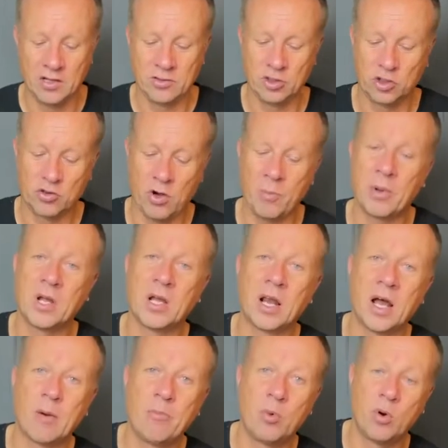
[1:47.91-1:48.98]
tropical
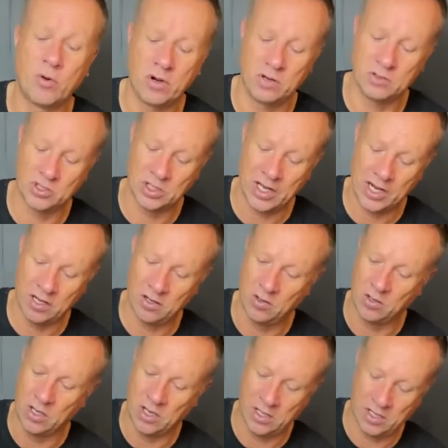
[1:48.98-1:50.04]
arboreal snake
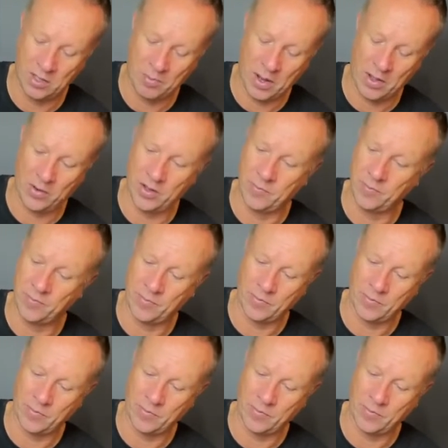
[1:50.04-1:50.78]
look about them.